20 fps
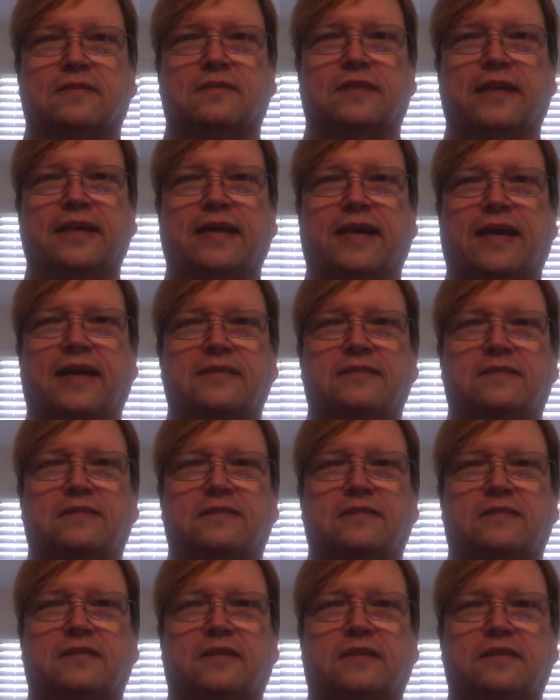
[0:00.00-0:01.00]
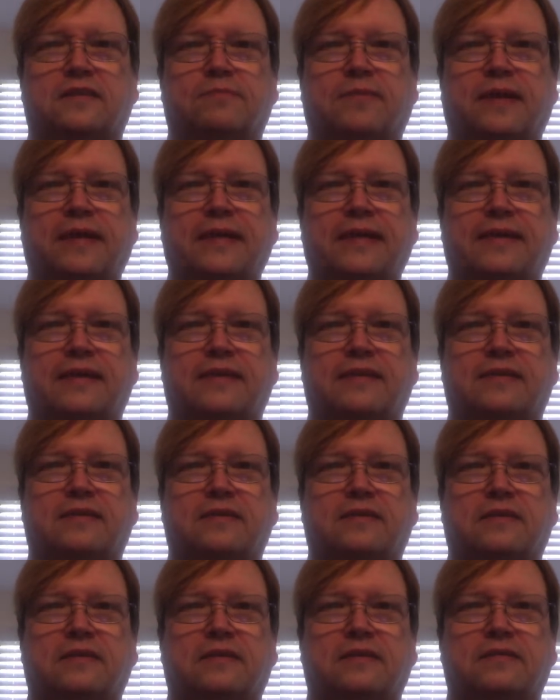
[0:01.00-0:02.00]
Hey guys, it's Mike.
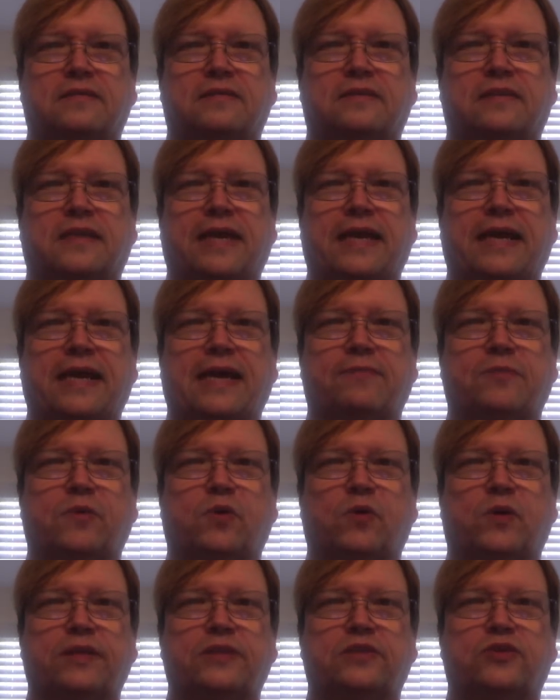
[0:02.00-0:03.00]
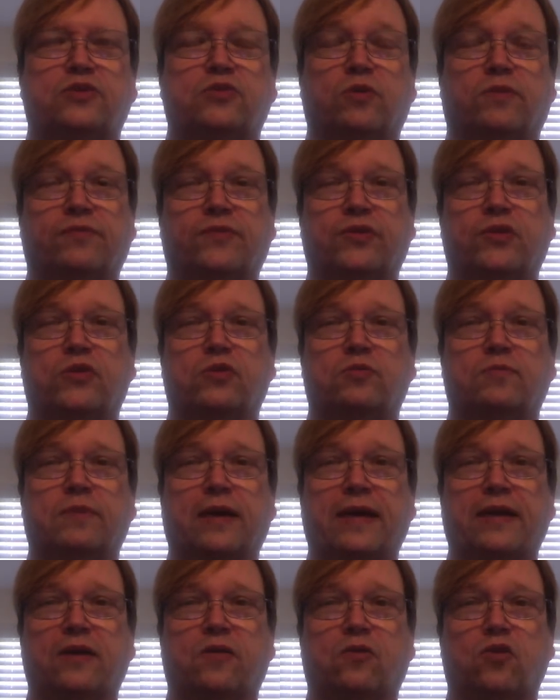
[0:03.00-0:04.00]
Today I'm going to review
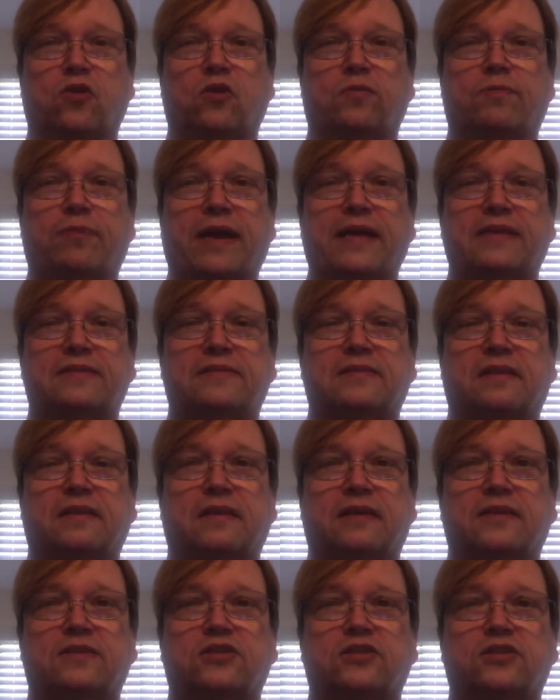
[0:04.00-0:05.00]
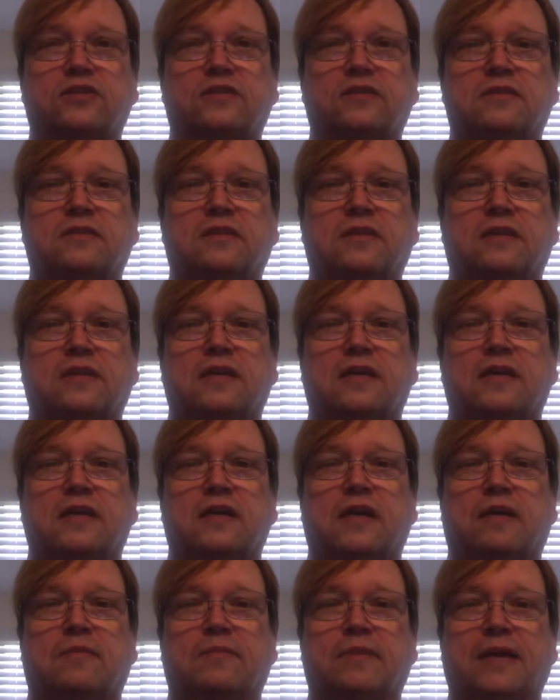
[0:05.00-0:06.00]
my horror pack selection.
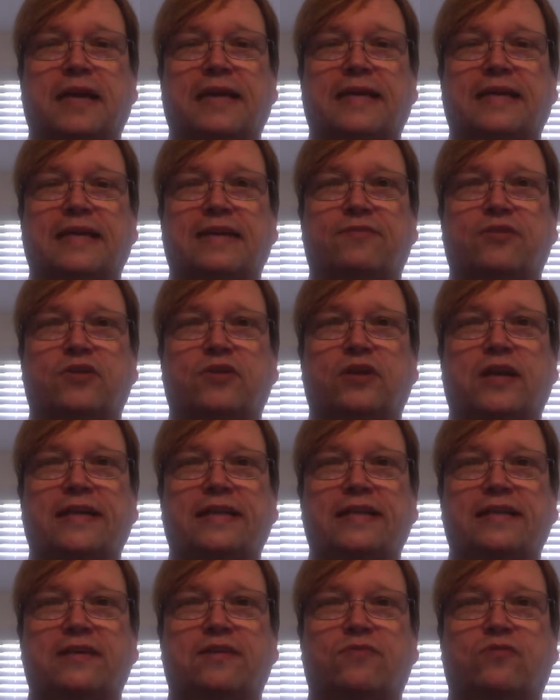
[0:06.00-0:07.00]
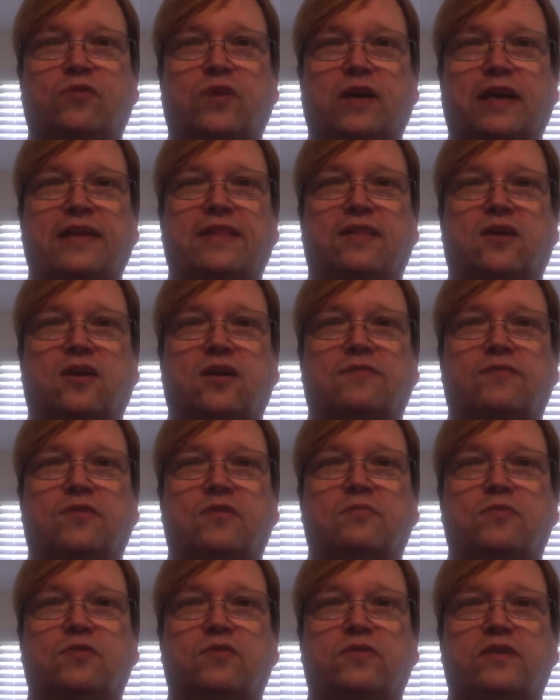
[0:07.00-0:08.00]
I'm kind of give you an idea of what I thought of the
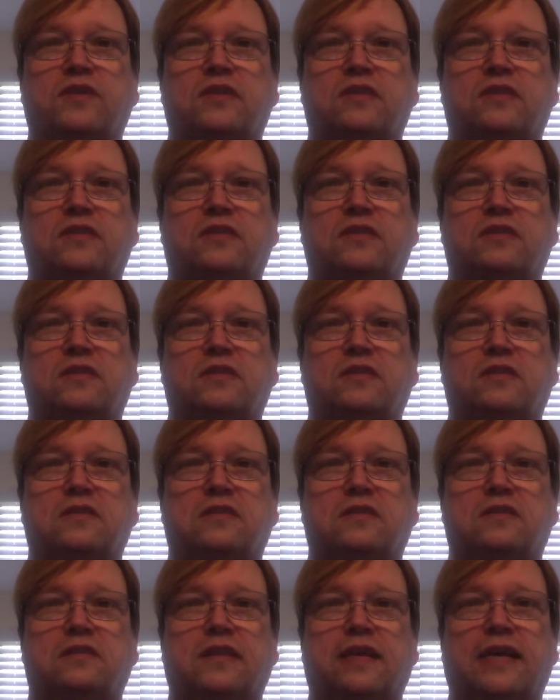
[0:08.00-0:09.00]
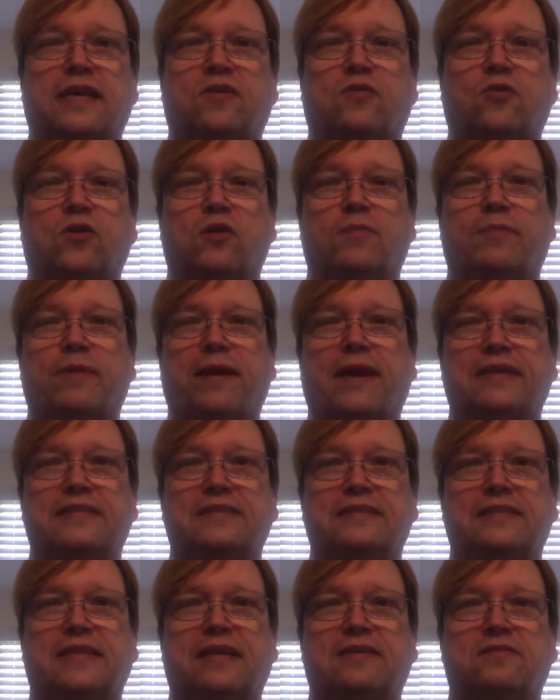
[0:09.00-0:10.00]
movies that horror packs
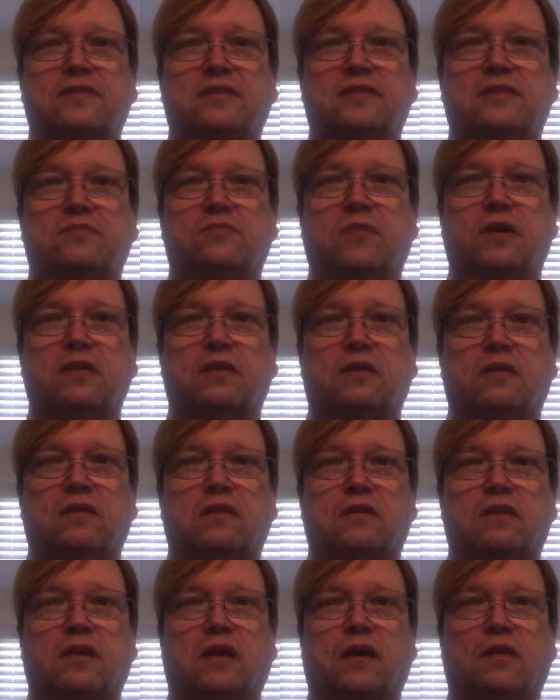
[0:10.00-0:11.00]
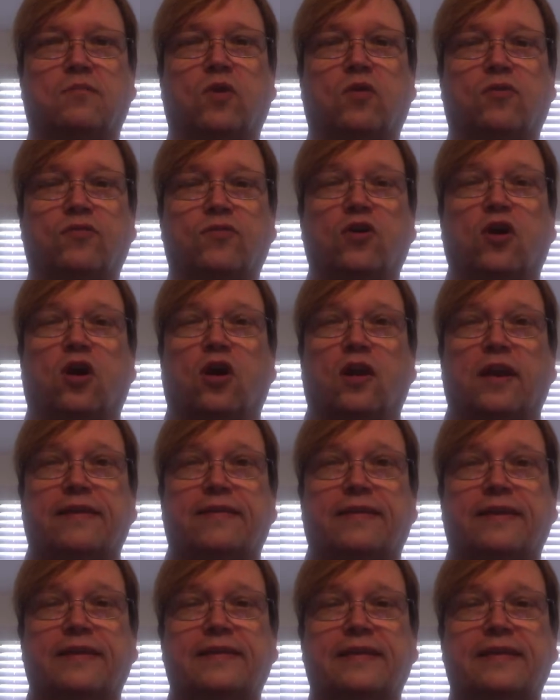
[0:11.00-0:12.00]
sent out this month. Um, overall, I
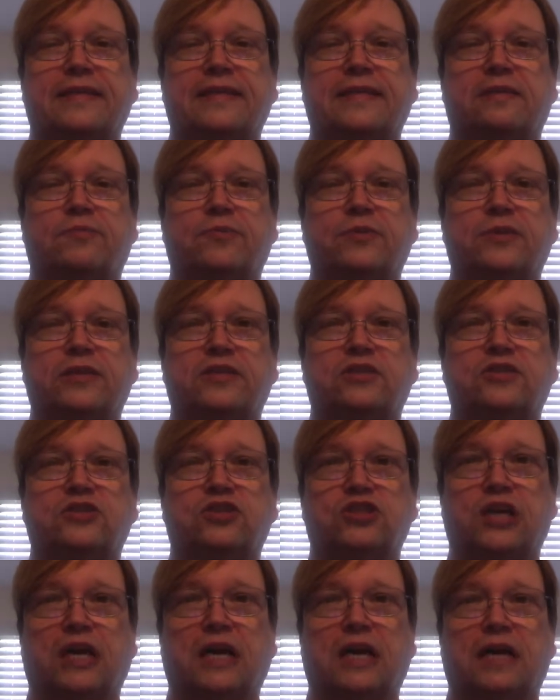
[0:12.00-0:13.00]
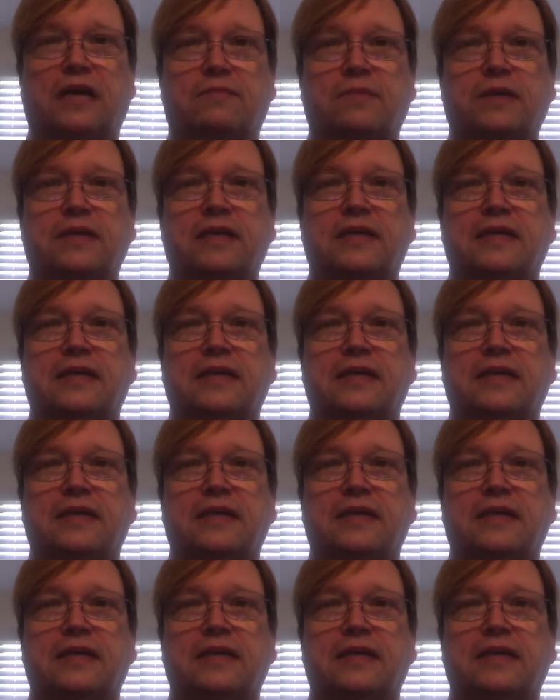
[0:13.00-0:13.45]
think they did a pretty good job.